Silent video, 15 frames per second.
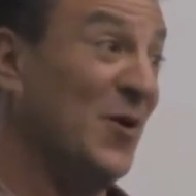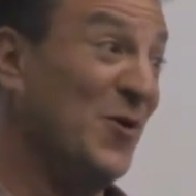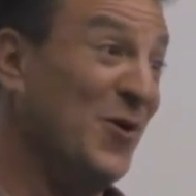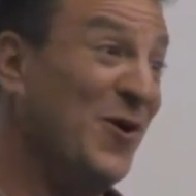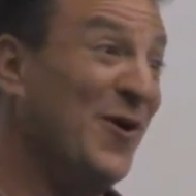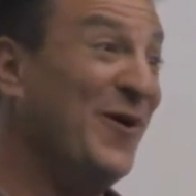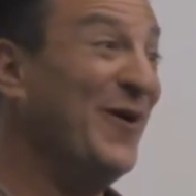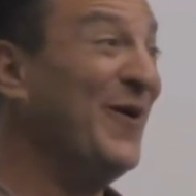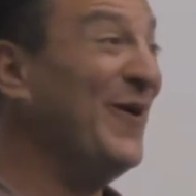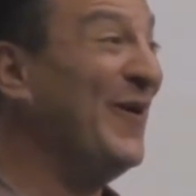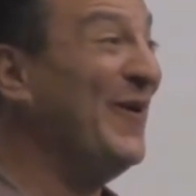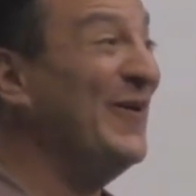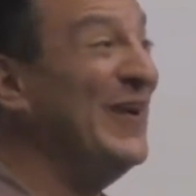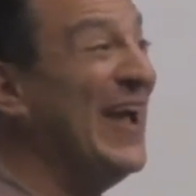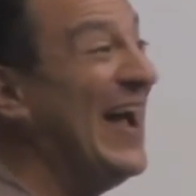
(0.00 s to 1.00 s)

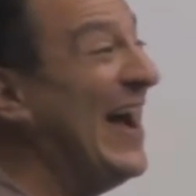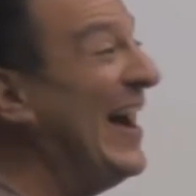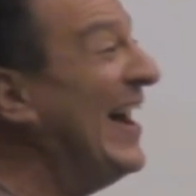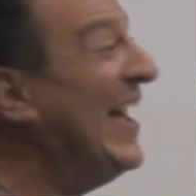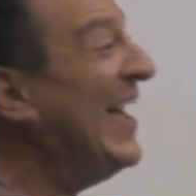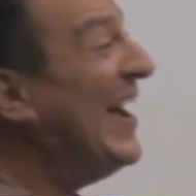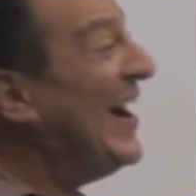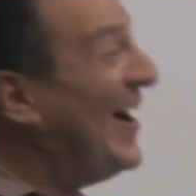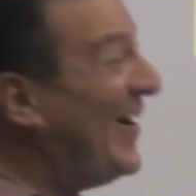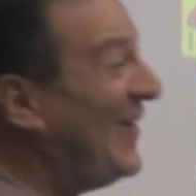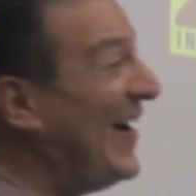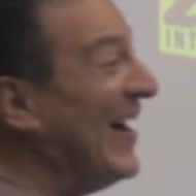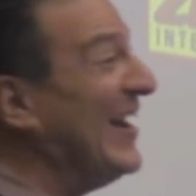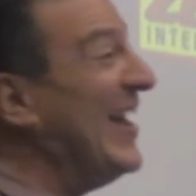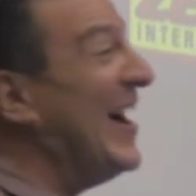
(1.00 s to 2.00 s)
oh, yeah. Oh,
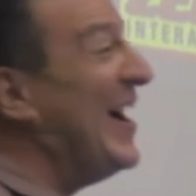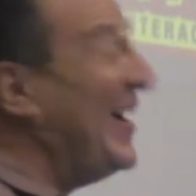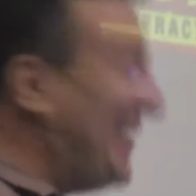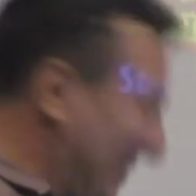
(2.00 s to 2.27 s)
I know.